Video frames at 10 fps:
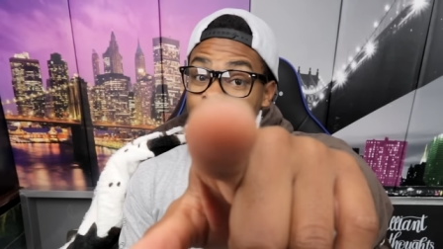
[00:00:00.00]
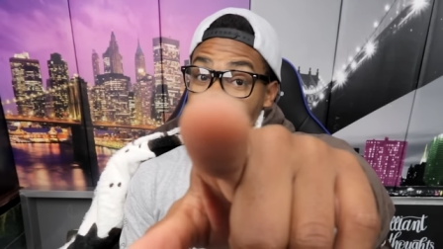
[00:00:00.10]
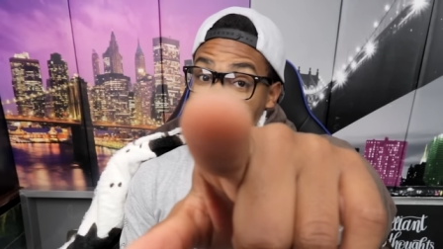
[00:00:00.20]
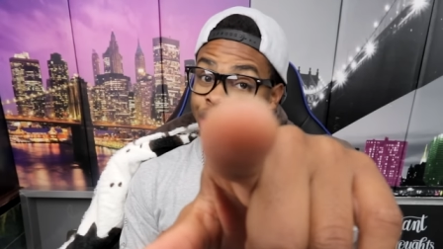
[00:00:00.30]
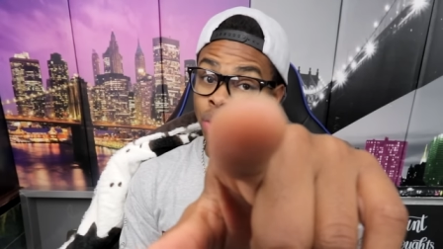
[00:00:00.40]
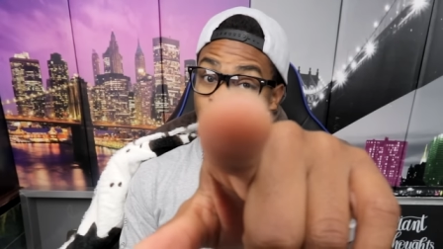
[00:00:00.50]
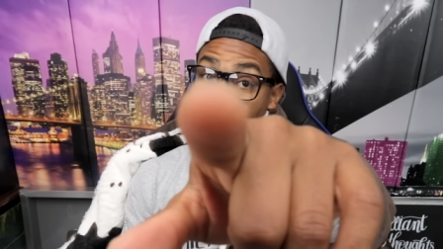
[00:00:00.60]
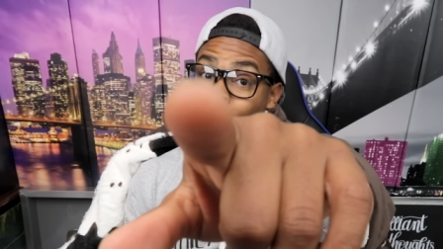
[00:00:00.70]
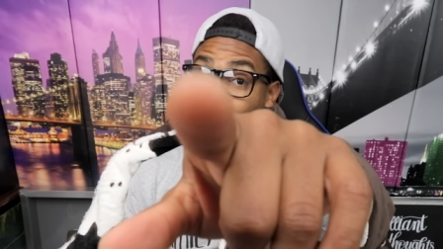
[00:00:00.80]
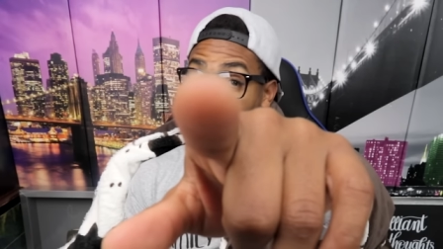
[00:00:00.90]
guys, don't
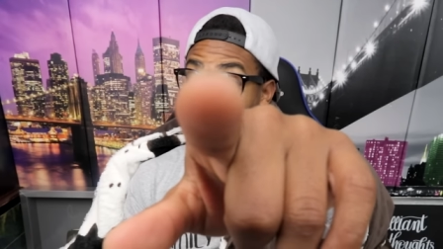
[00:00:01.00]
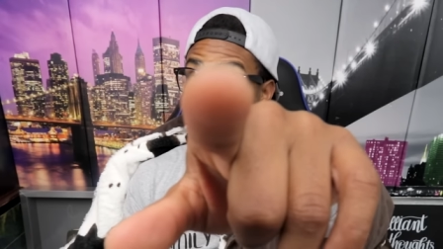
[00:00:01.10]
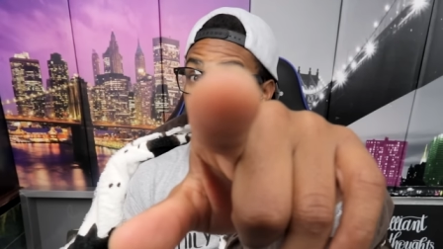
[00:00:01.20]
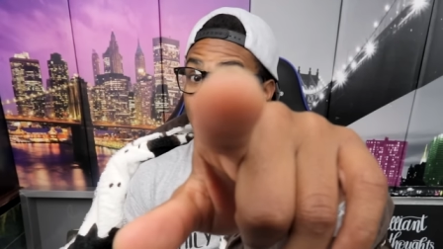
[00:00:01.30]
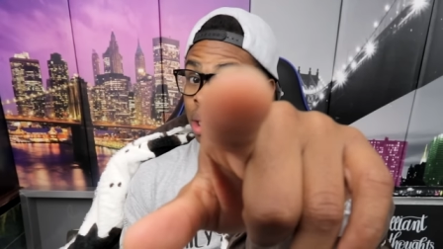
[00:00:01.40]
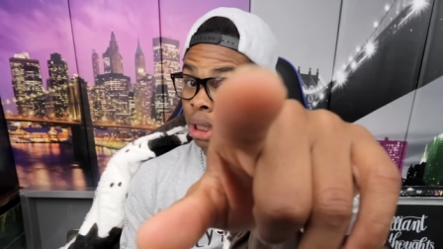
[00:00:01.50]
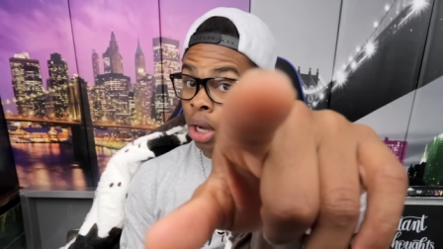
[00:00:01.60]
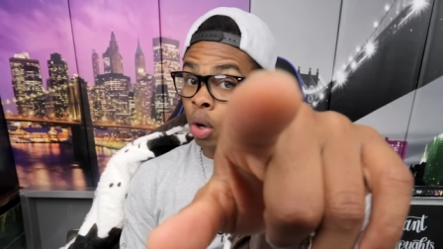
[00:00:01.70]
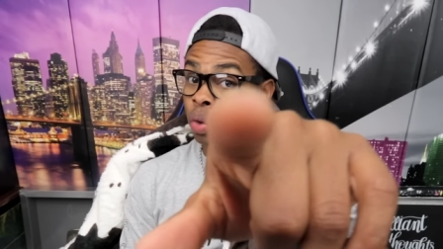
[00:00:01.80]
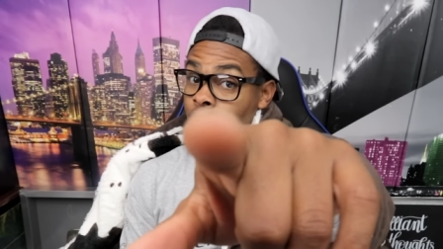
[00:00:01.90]
go out anywhere
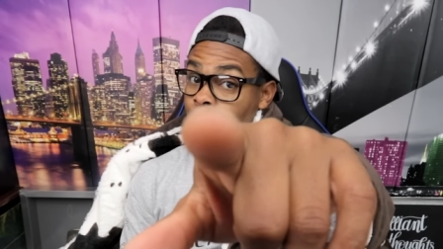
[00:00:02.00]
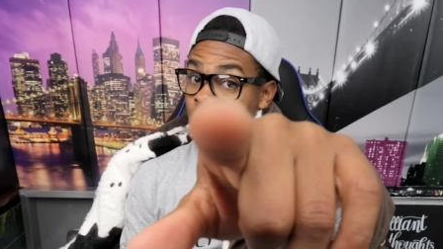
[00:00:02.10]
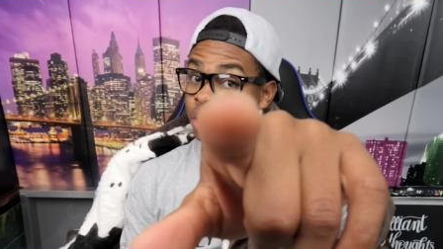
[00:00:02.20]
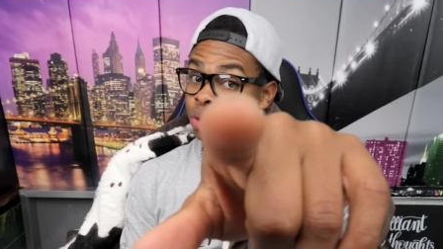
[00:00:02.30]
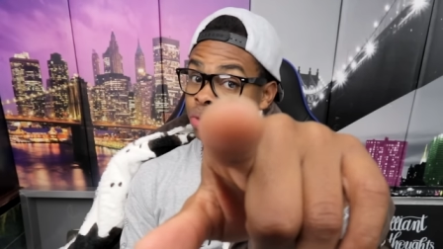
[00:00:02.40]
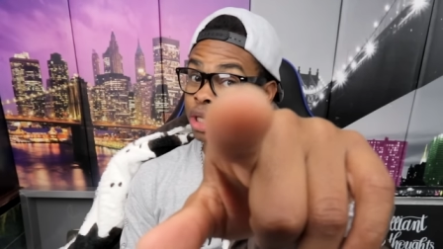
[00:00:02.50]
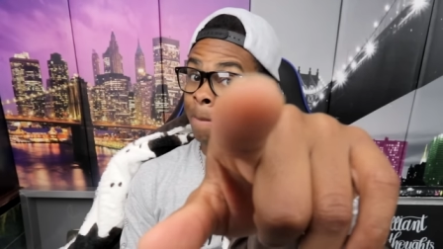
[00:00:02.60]
alone. You know, use the